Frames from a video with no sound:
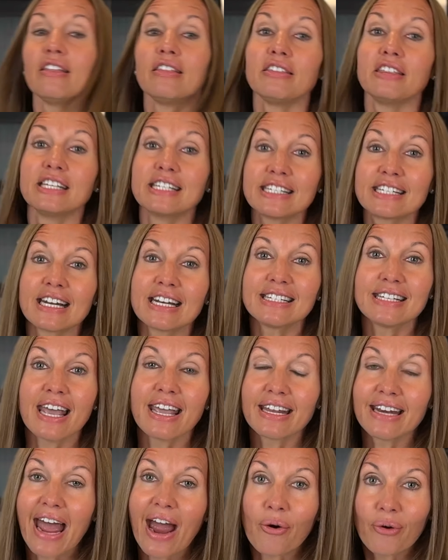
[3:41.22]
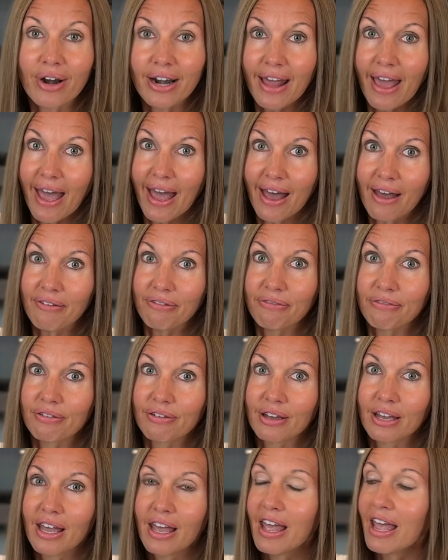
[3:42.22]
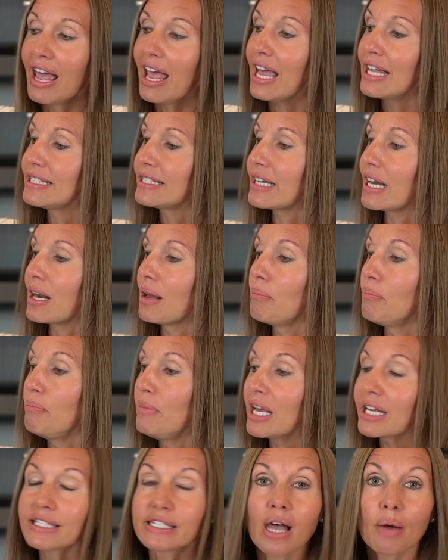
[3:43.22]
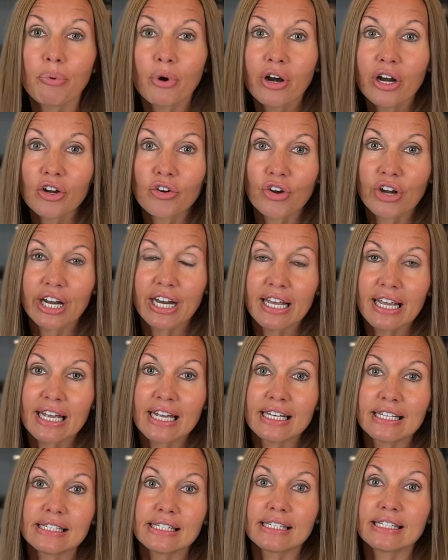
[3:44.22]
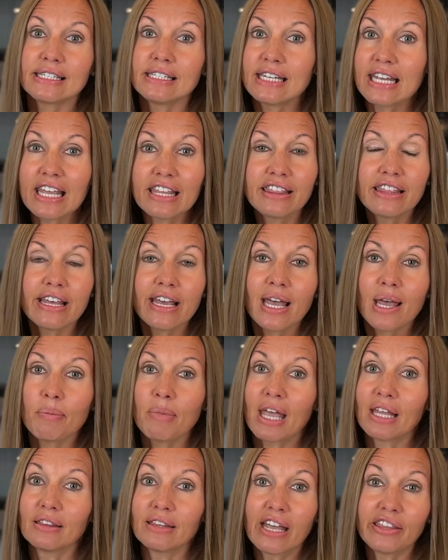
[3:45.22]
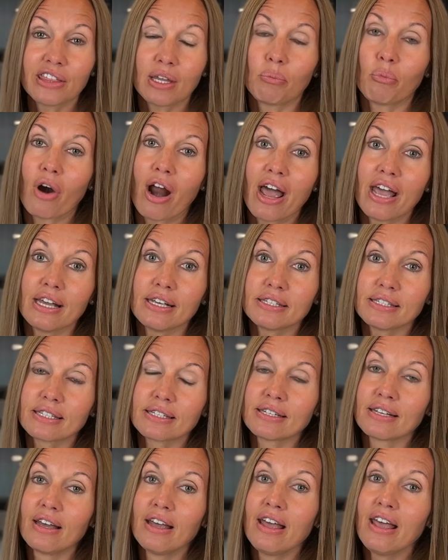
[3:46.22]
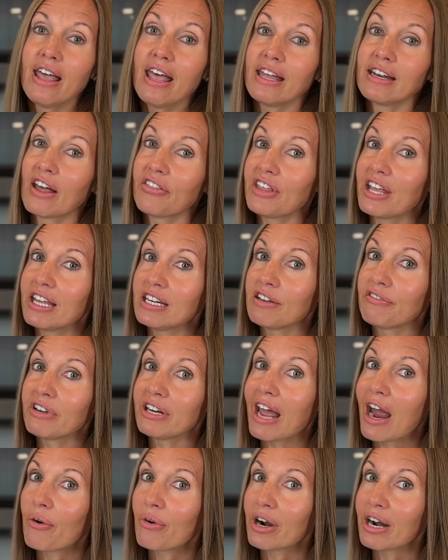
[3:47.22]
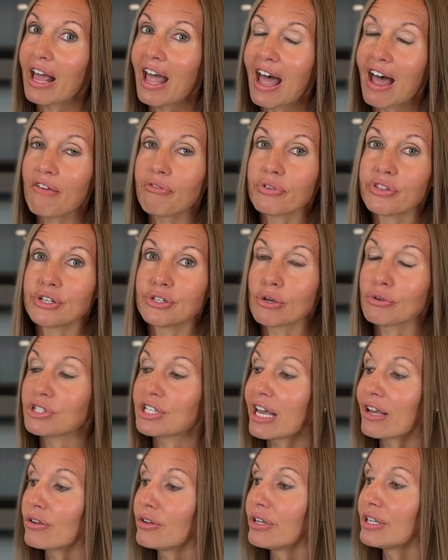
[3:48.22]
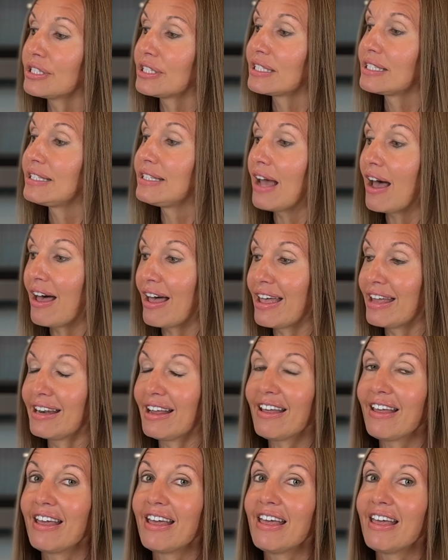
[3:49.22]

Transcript: This is going to take an hour and a half. It's going to mix up our ingredients, knead them, and let them rise. And at the end of an hour and a half, when the dough cycle is done,